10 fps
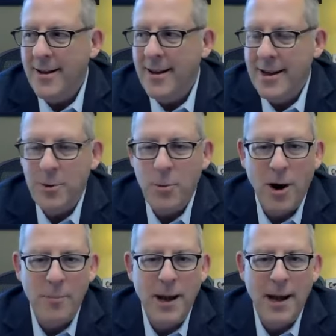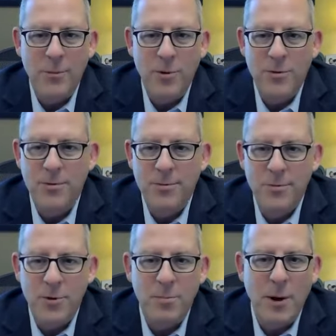anywhere I'm at with
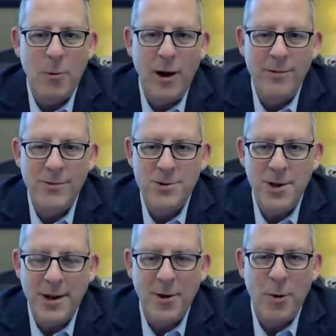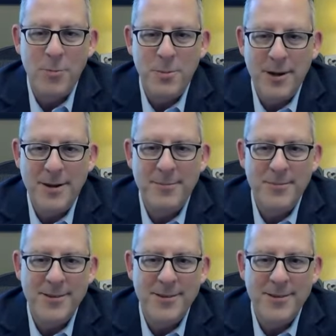my wife feels like home to me.